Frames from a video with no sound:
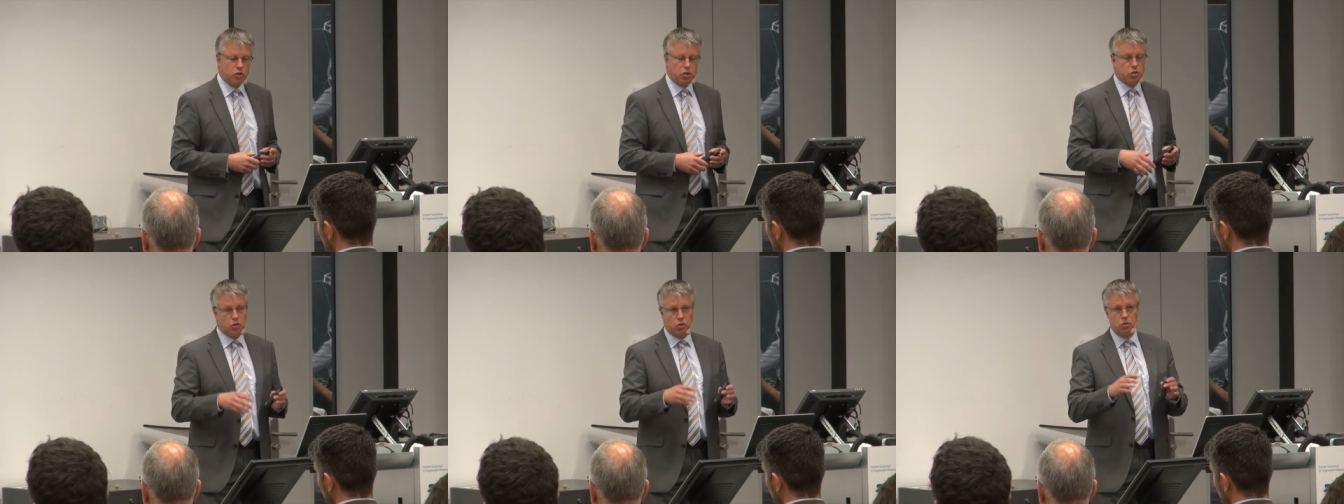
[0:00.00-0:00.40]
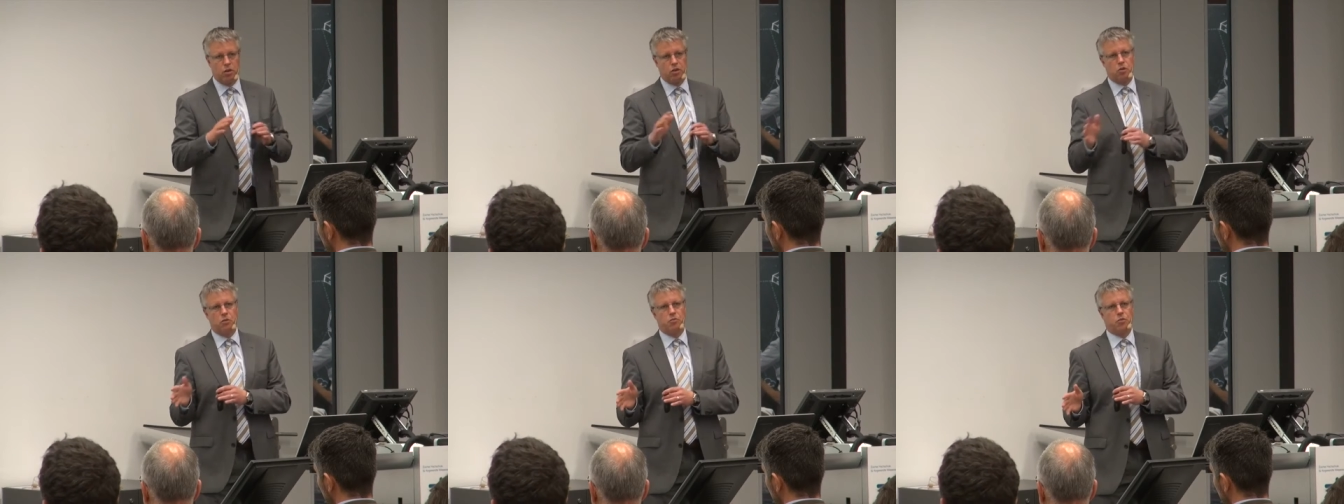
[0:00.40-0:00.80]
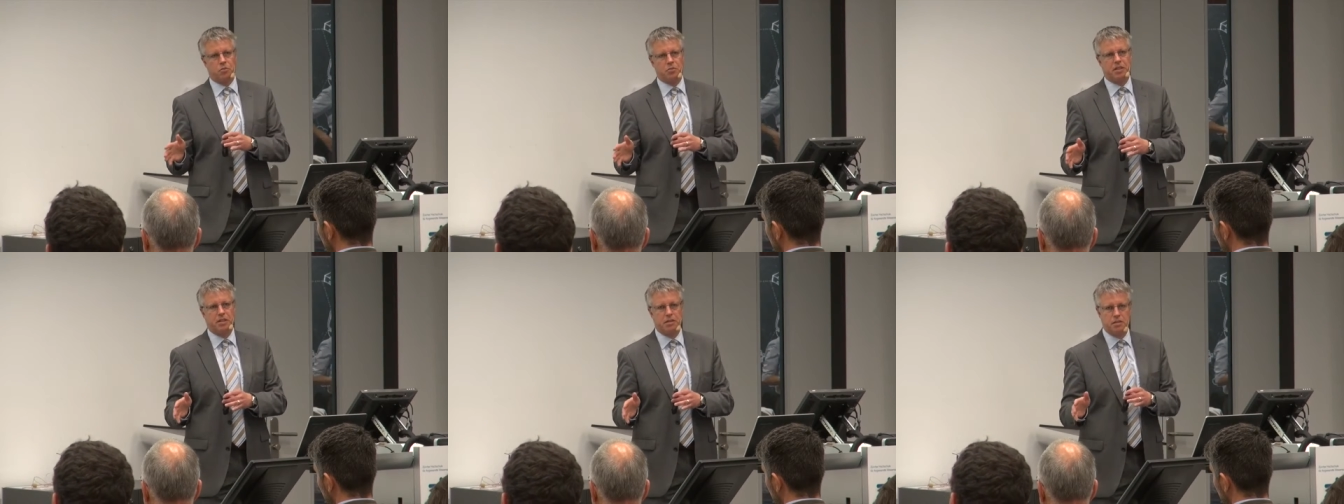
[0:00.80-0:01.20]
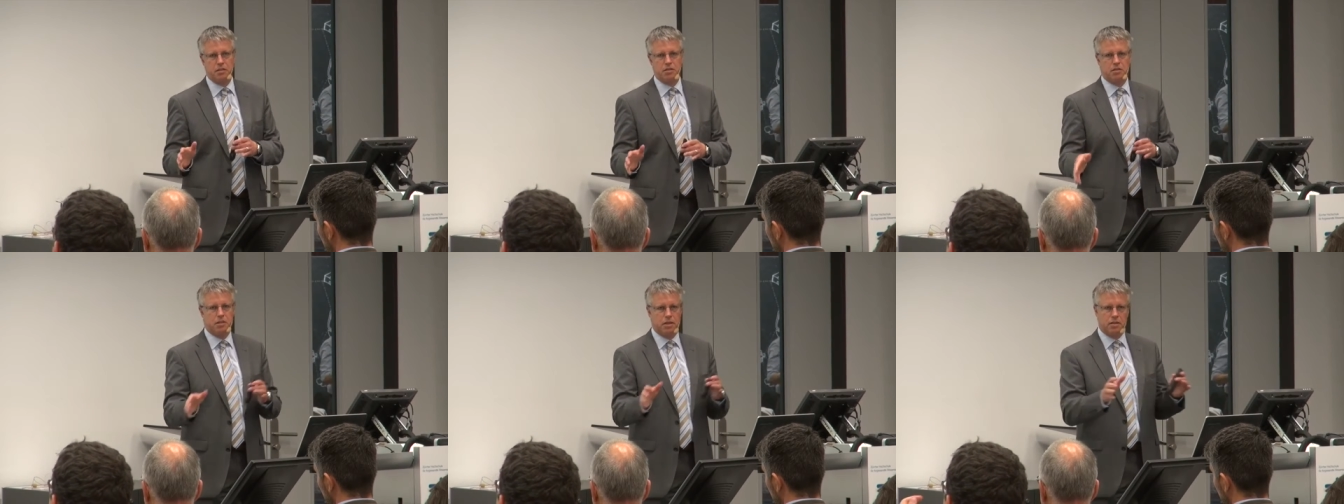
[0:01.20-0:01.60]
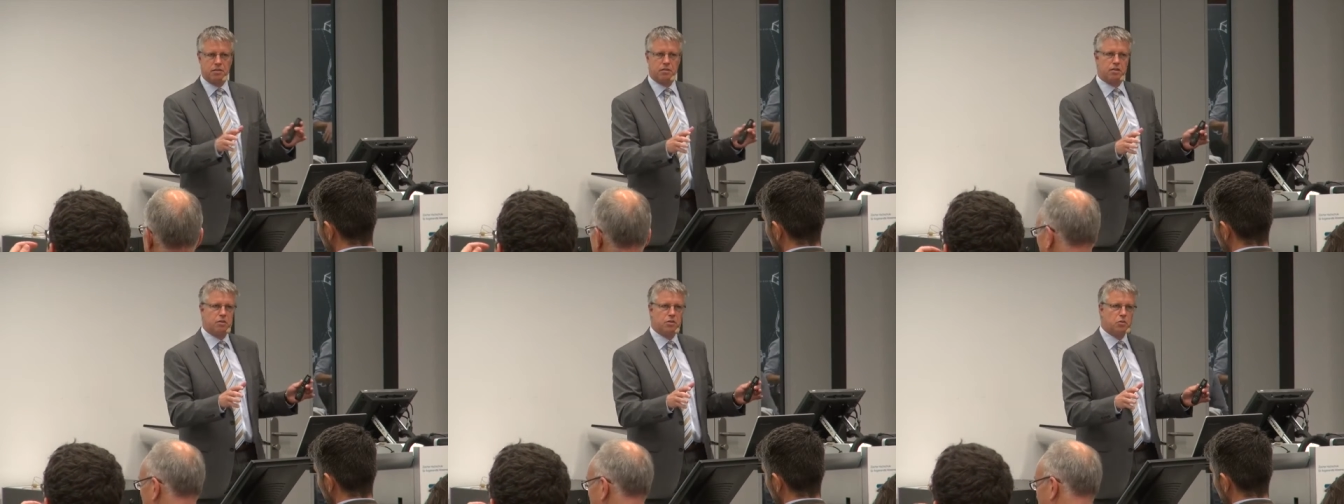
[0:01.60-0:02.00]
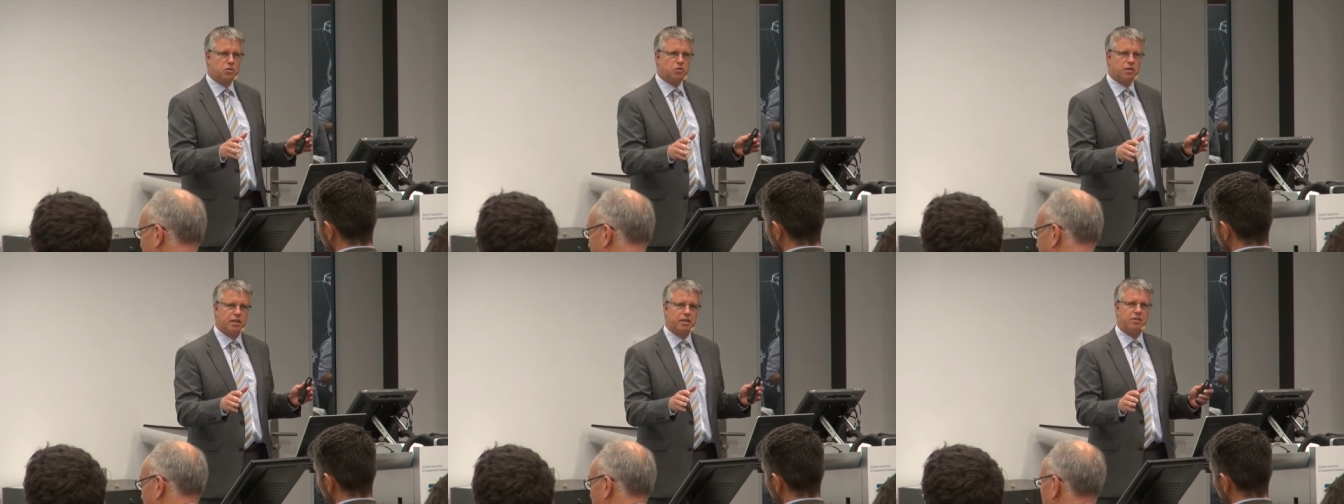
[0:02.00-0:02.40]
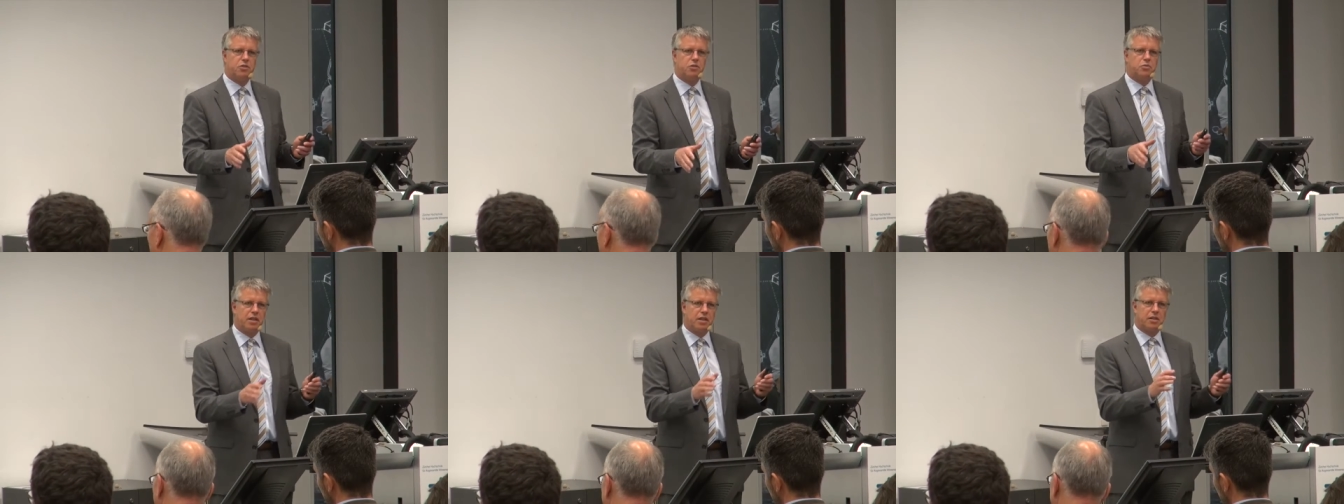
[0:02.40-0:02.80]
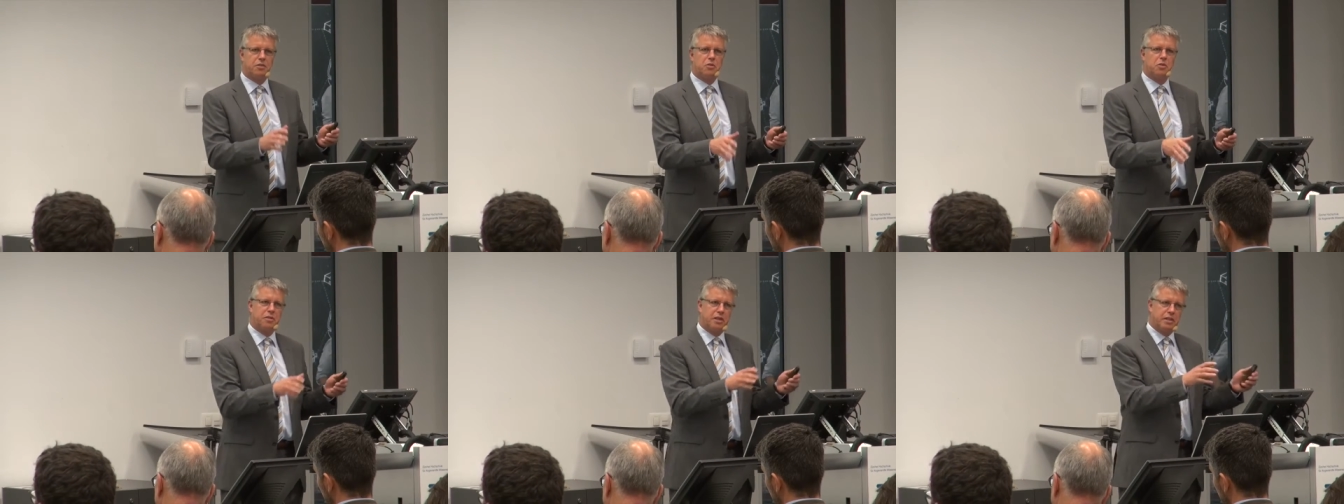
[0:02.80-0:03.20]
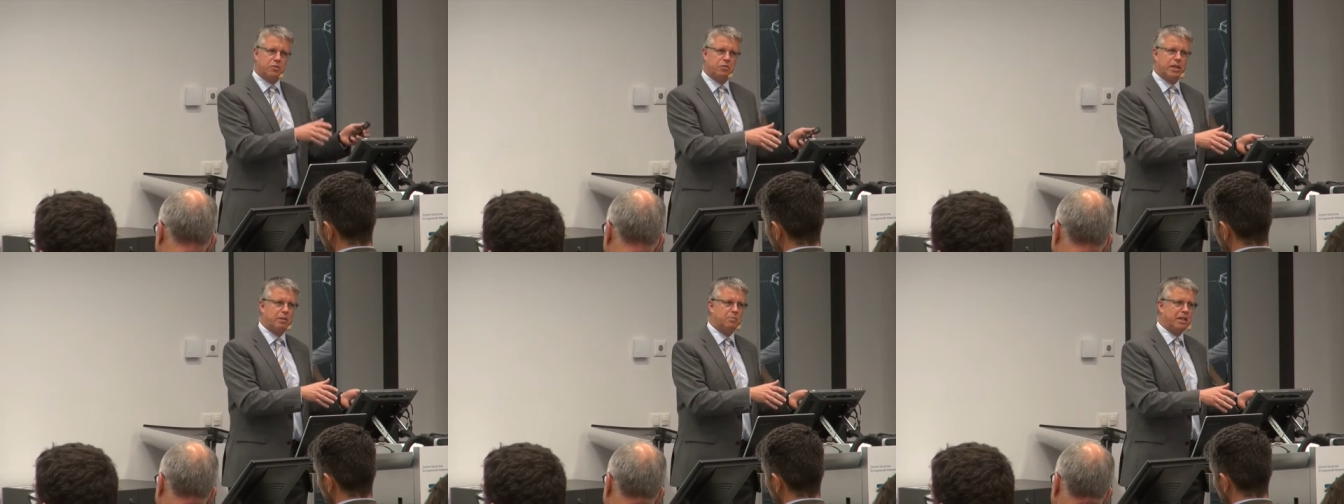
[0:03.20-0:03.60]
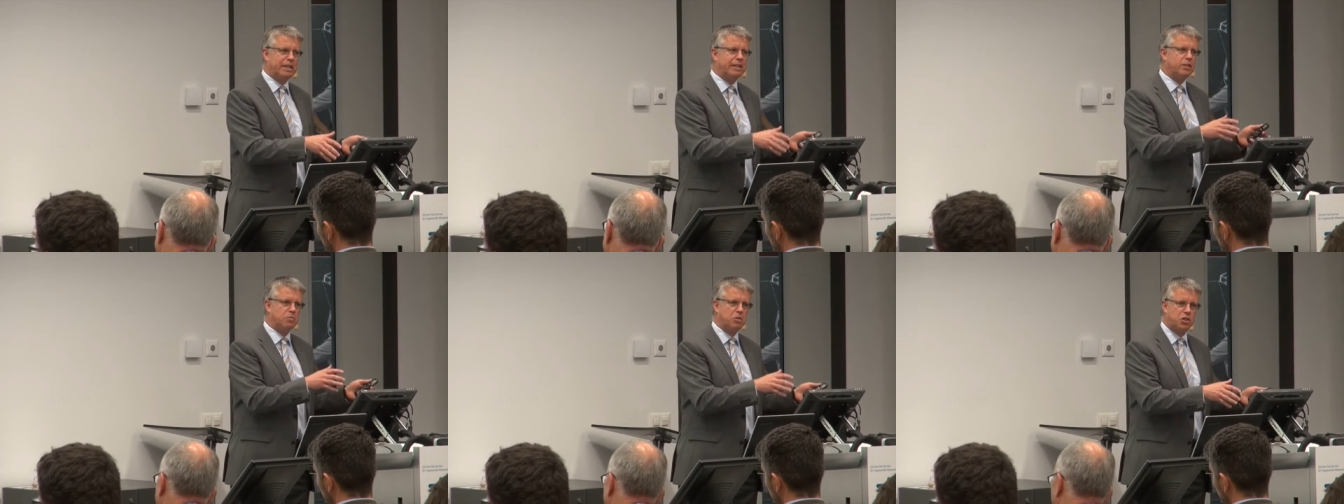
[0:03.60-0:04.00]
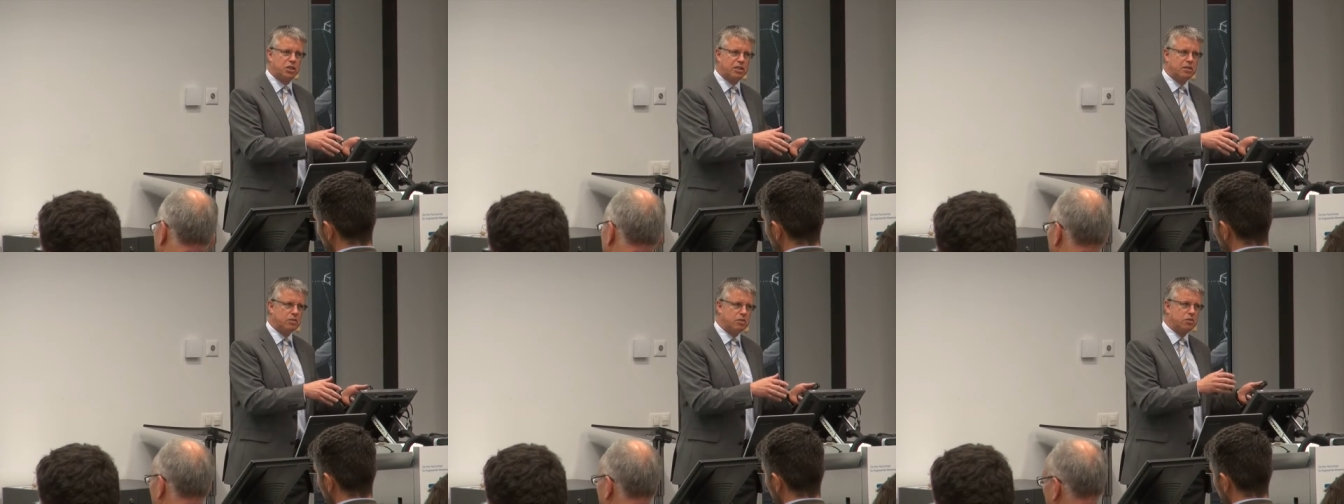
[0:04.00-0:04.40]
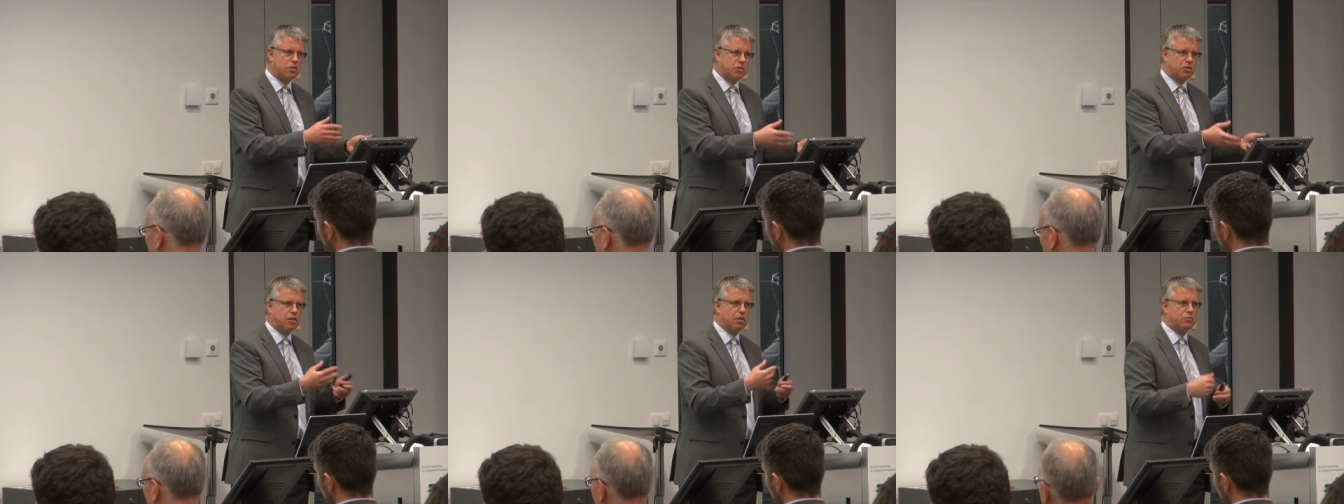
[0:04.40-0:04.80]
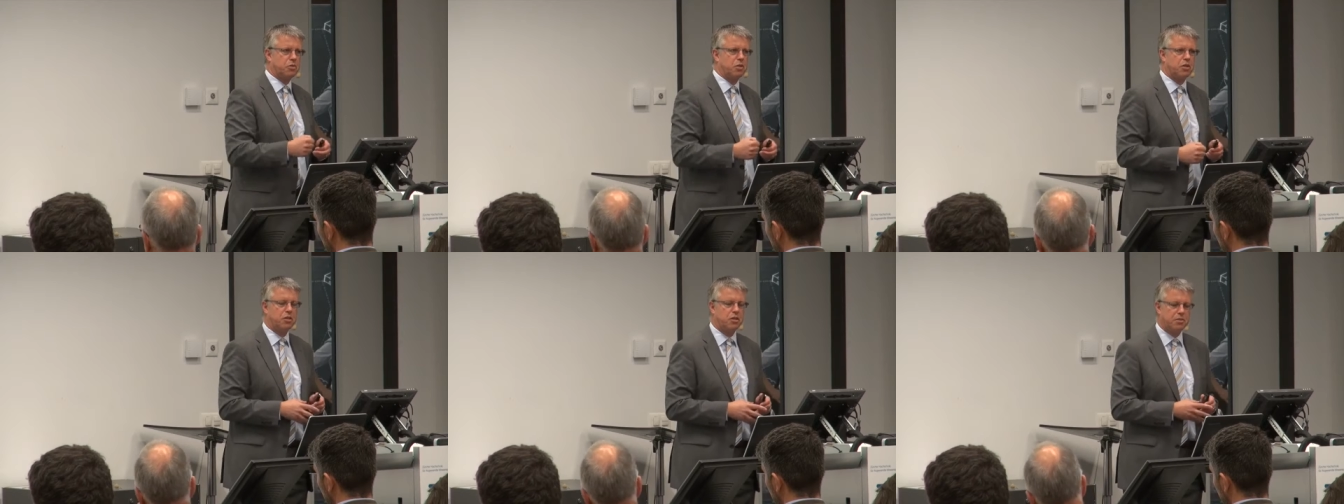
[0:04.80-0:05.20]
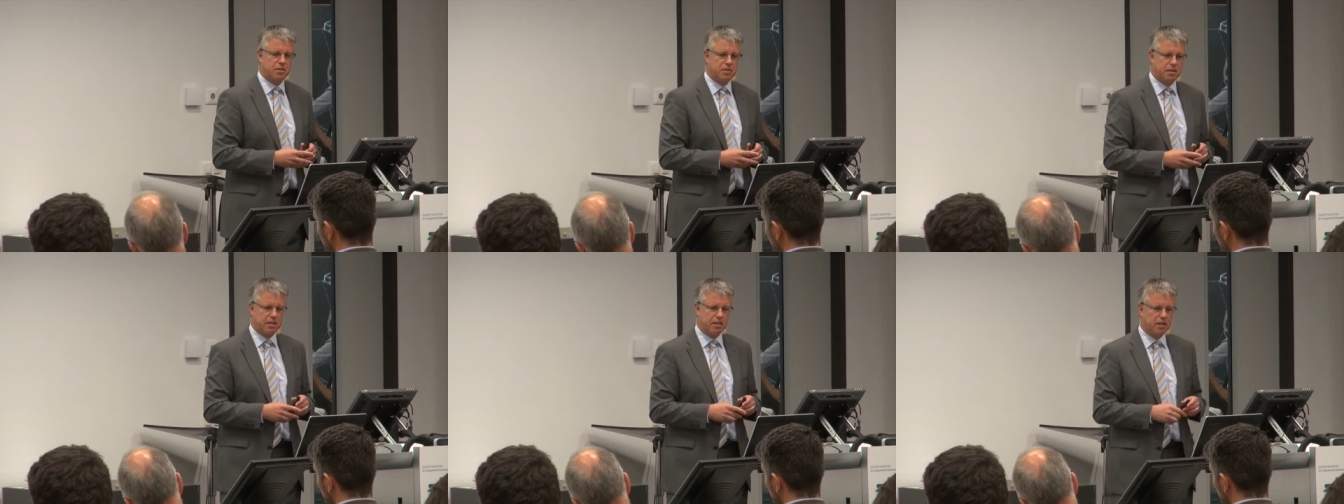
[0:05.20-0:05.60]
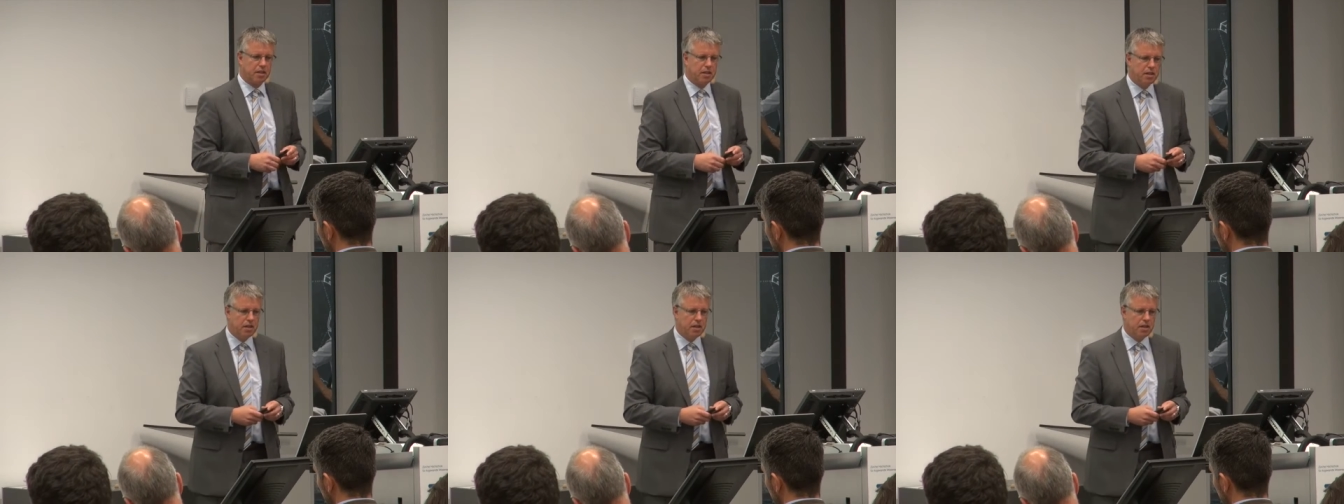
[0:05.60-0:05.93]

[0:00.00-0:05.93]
which not only come from sensors, there's a huge range of data already available in the machines, you just have to harvest that.